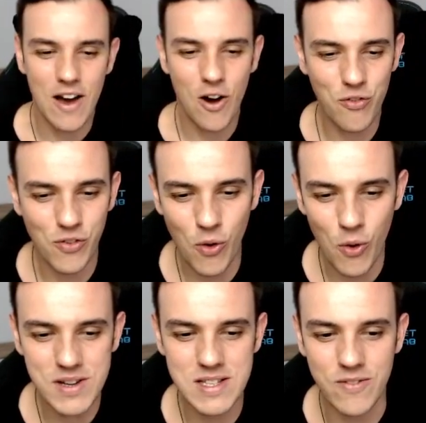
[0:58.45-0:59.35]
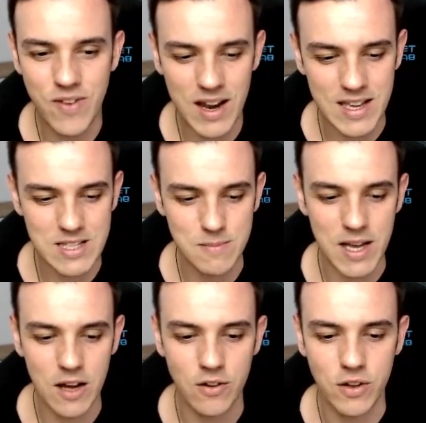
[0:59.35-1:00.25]
of course the valley is
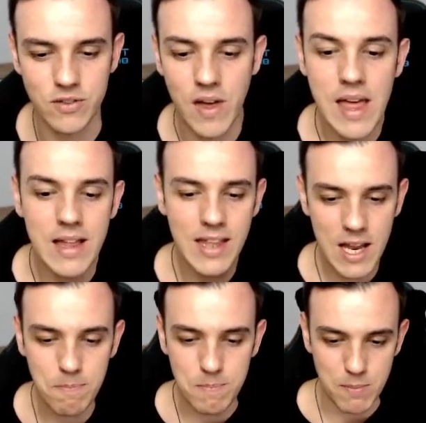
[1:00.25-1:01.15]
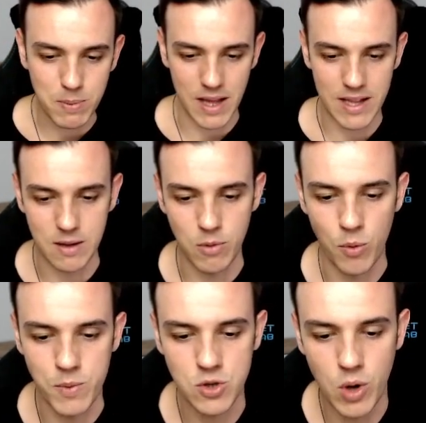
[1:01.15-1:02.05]
made out of 10 people at the
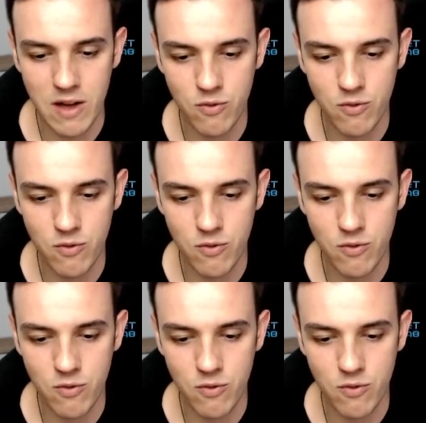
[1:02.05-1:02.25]
moment so we have